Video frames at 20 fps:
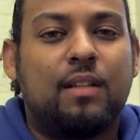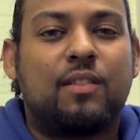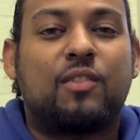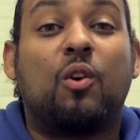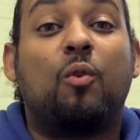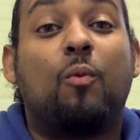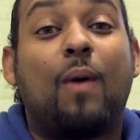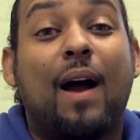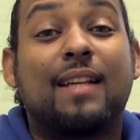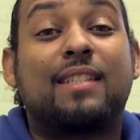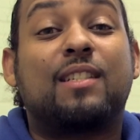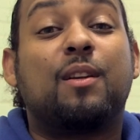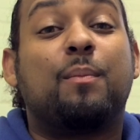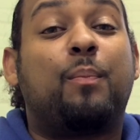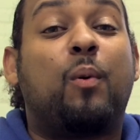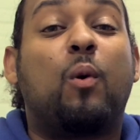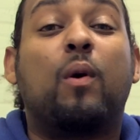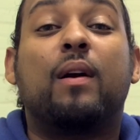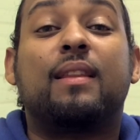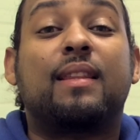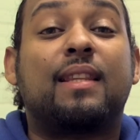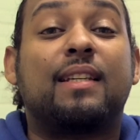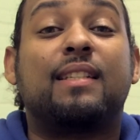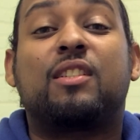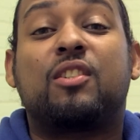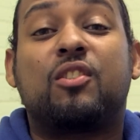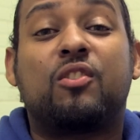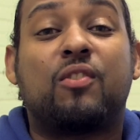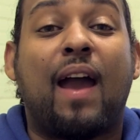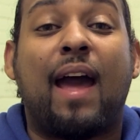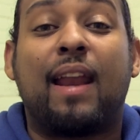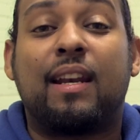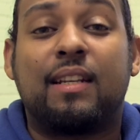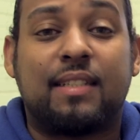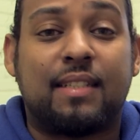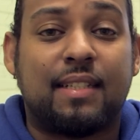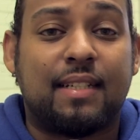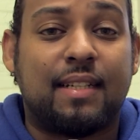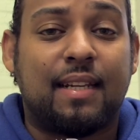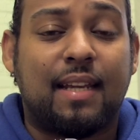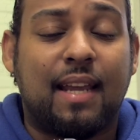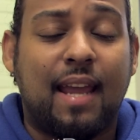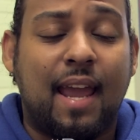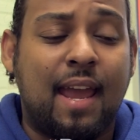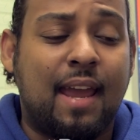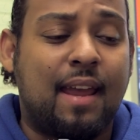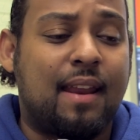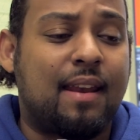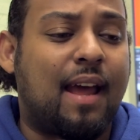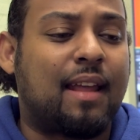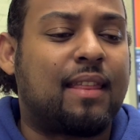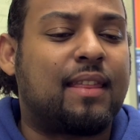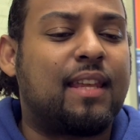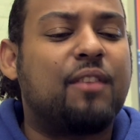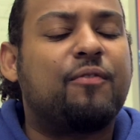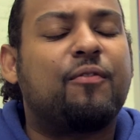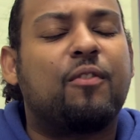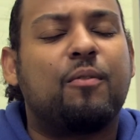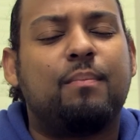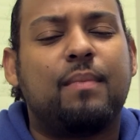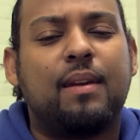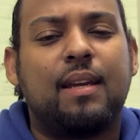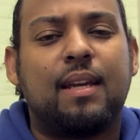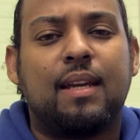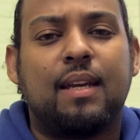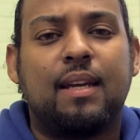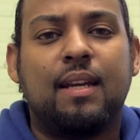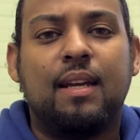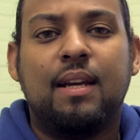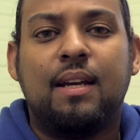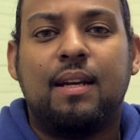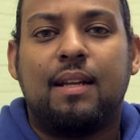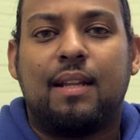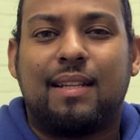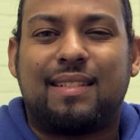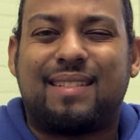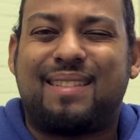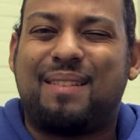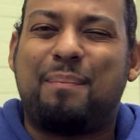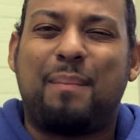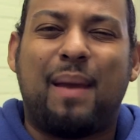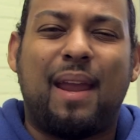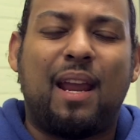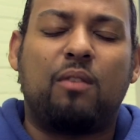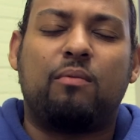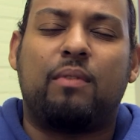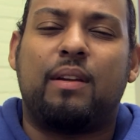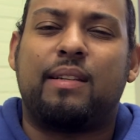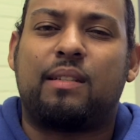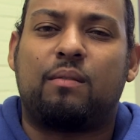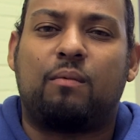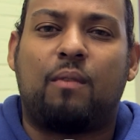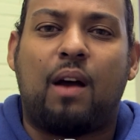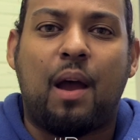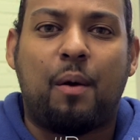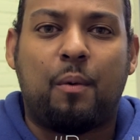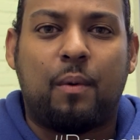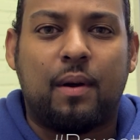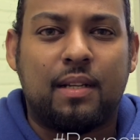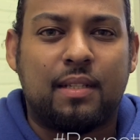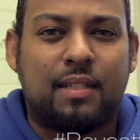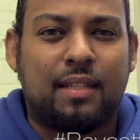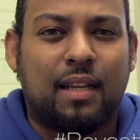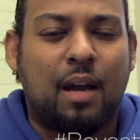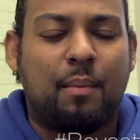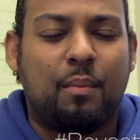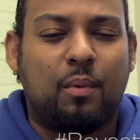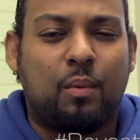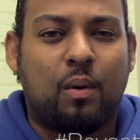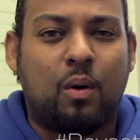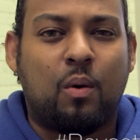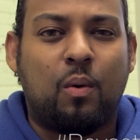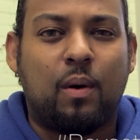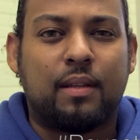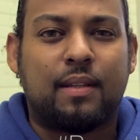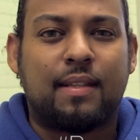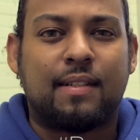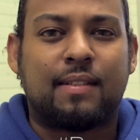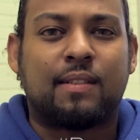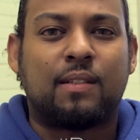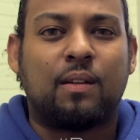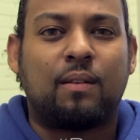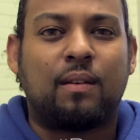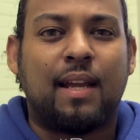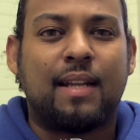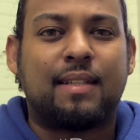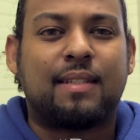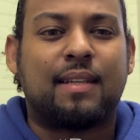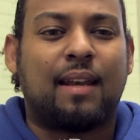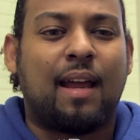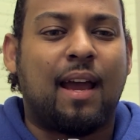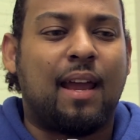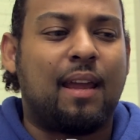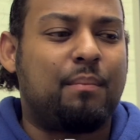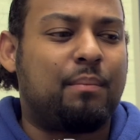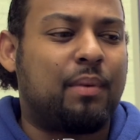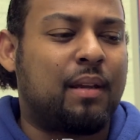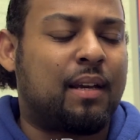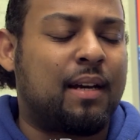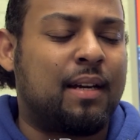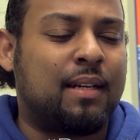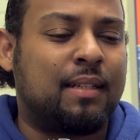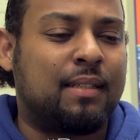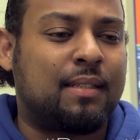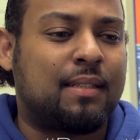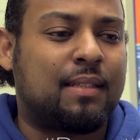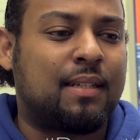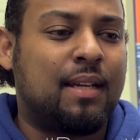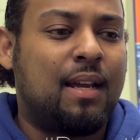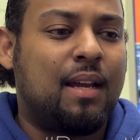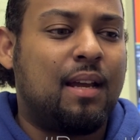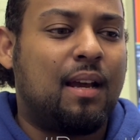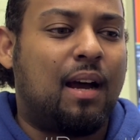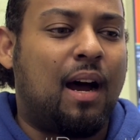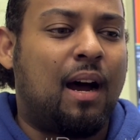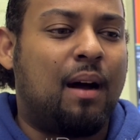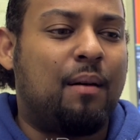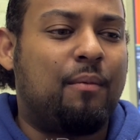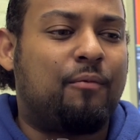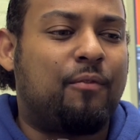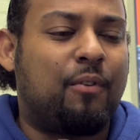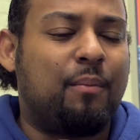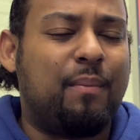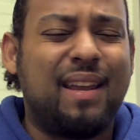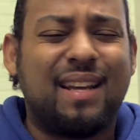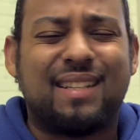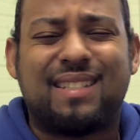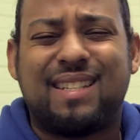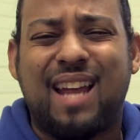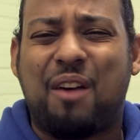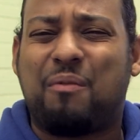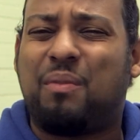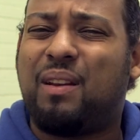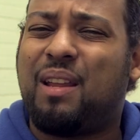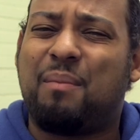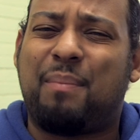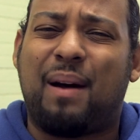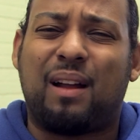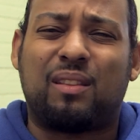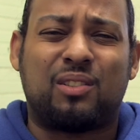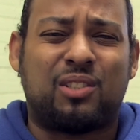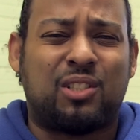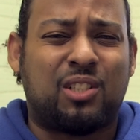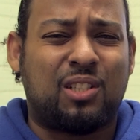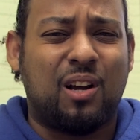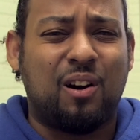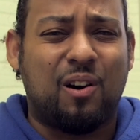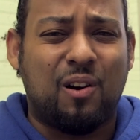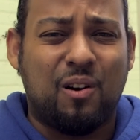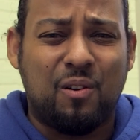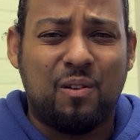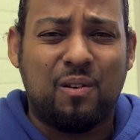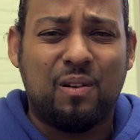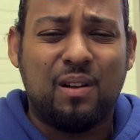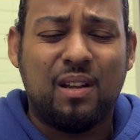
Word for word: So why support this strategy? And I think for me, it's the main reason why I wanted to come and record this so late tonight, because for me, it's not really about the show.